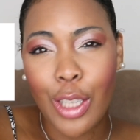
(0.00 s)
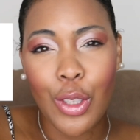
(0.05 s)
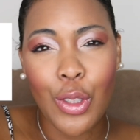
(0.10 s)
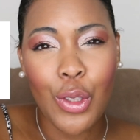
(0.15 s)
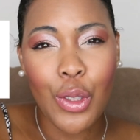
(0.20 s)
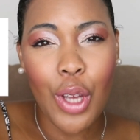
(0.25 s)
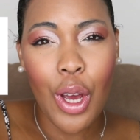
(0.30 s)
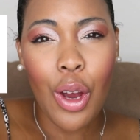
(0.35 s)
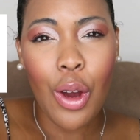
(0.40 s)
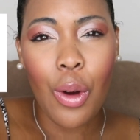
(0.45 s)

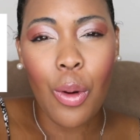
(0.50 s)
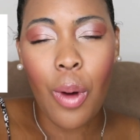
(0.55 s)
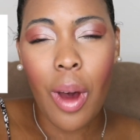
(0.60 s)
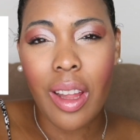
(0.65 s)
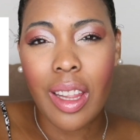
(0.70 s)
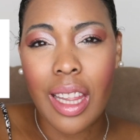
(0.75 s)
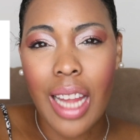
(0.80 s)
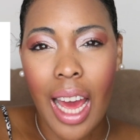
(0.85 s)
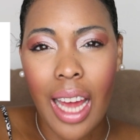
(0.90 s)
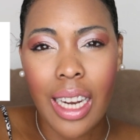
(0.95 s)
So
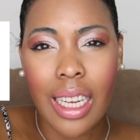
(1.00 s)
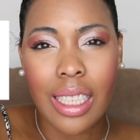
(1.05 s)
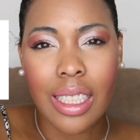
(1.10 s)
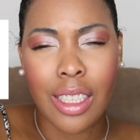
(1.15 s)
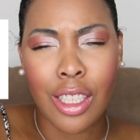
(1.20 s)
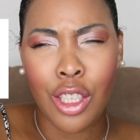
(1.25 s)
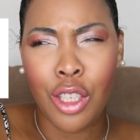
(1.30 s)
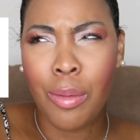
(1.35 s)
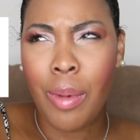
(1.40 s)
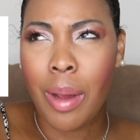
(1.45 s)
that
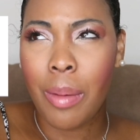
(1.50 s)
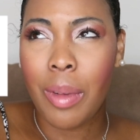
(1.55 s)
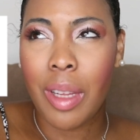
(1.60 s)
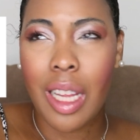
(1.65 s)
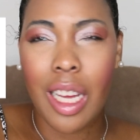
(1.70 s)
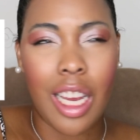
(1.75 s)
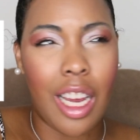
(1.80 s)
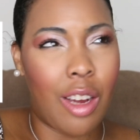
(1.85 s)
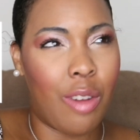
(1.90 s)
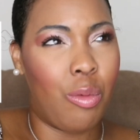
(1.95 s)
is, you might be
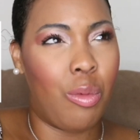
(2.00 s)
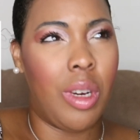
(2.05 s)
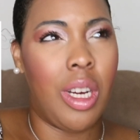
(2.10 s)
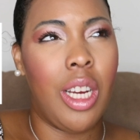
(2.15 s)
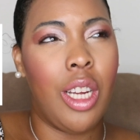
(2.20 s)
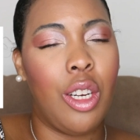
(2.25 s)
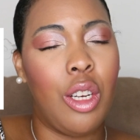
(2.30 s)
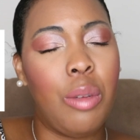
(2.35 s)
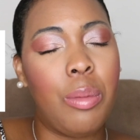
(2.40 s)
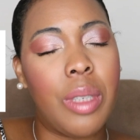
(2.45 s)
thinking,
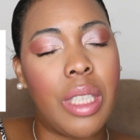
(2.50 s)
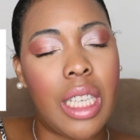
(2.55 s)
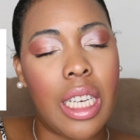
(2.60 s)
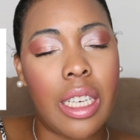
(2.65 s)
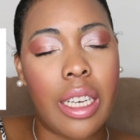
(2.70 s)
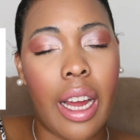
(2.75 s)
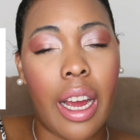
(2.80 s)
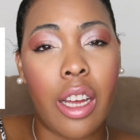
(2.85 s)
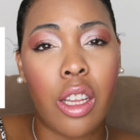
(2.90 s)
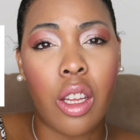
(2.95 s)
what, who puts
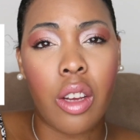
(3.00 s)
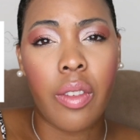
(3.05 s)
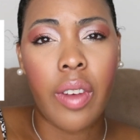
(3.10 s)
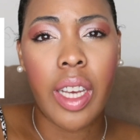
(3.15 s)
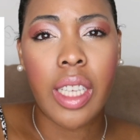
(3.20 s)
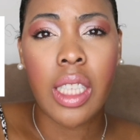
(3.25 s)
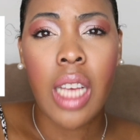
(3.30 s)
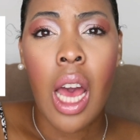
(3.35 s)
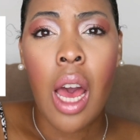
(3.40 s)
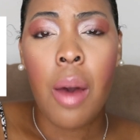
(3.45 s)
hair dye on their
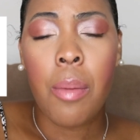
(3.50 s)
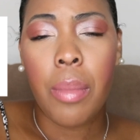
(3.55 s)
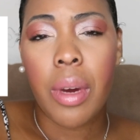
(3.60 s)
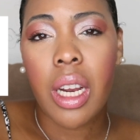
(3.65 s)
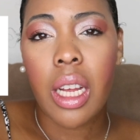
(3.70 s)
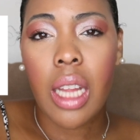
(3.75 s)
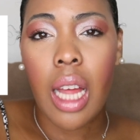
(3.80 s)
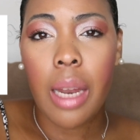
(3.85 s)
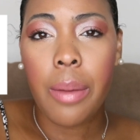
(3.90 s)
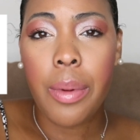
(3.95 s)
face?
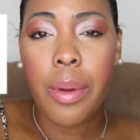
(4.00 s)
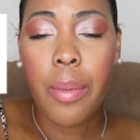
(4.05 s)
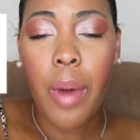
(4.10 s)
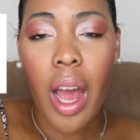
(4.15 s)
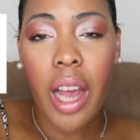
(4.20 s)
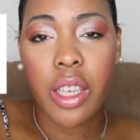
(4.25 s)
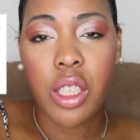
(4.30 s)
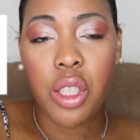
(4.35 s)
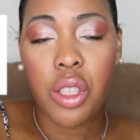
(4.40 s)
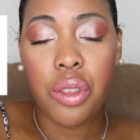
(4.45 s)
But a lot of people
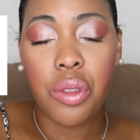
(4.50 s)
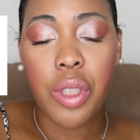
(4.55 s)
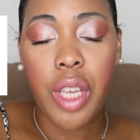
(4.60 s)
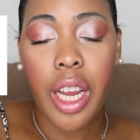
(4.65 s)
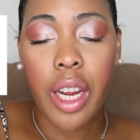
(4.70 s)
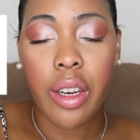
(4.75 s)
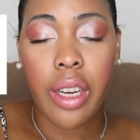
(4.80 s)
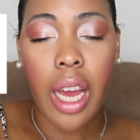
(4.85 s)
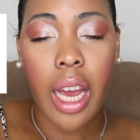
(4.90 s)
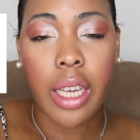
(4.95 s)
actually use
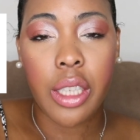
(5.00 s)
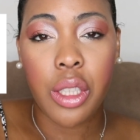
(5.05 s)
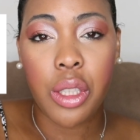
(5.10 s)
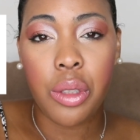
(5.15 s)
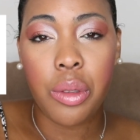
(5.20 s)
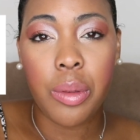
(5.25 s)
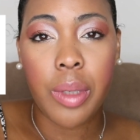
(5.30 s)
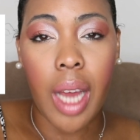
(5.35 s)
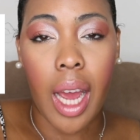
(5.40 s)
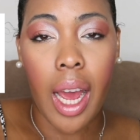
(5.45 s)
hair dye
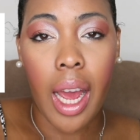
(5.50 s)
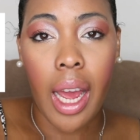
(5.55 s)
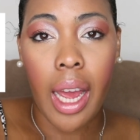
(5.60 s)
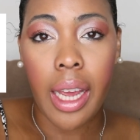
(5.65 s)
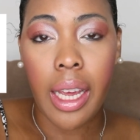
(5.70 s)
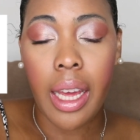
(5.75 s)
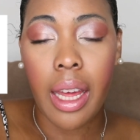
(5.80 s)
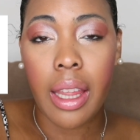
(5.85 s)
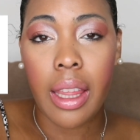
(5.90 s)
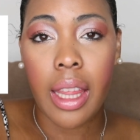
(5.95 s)
to
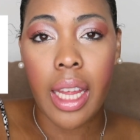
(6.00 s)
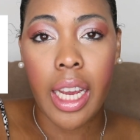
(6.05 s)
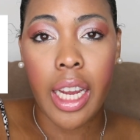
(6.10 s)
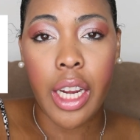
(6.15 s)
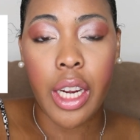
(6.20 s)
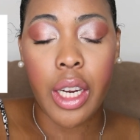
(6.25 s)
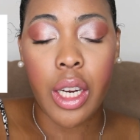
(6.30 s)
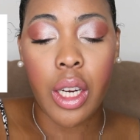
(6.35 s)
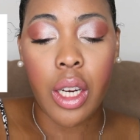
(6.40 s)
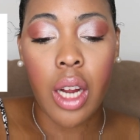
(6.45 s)
dye
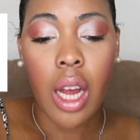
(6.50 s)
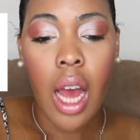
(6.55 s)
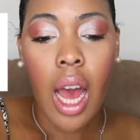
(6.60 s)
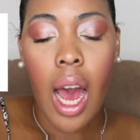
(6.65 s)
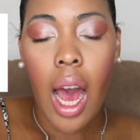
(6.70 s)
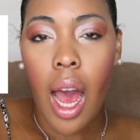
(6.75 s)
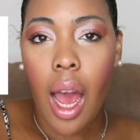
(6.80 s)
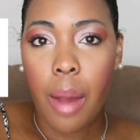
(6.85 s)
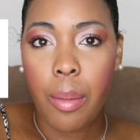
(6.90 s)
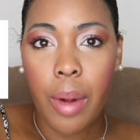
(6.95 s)
their
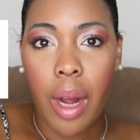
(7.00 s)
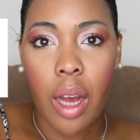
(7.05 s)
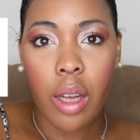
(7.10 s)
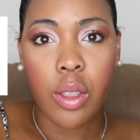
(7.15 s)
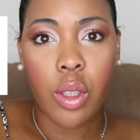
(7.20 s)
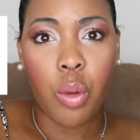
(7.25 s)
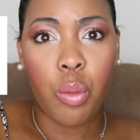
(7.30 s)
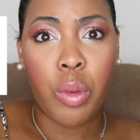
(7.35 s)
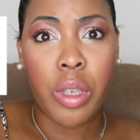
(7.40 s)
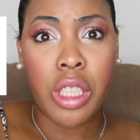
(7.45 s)

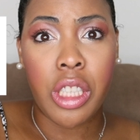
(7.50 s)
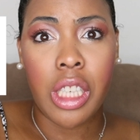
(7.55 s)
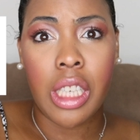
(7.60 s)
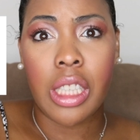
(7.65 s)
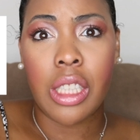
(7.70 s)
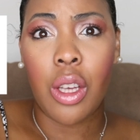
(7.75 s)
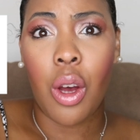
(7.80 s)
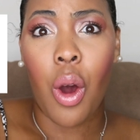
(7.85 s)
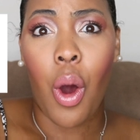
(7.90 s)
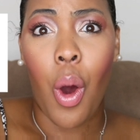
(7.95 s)
eyebrows, which
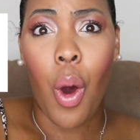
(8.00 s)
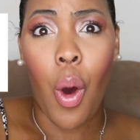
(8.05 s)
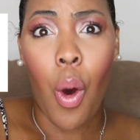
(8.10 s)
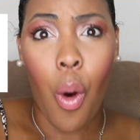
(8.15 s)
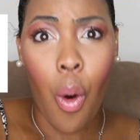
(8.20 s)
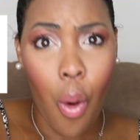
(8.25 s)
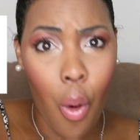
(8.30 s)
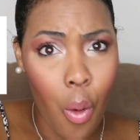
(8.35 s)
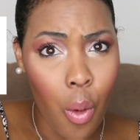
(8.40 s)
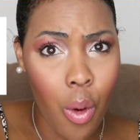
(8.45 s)
is
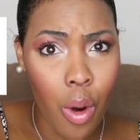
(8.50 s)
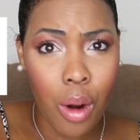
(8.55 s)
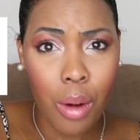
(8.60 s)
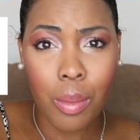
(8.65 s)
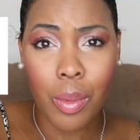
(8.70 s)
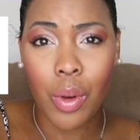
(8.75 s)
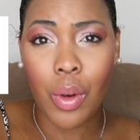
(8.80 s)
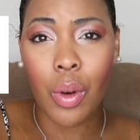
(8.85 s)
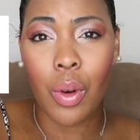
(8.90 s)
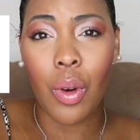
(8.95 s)

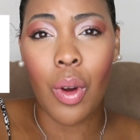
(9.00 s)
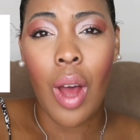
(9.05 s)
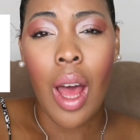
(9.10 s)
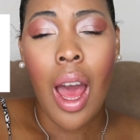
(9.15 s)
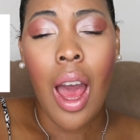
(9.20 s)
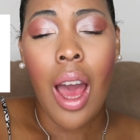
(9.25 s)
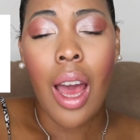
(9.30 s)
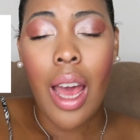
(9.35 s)
horrible.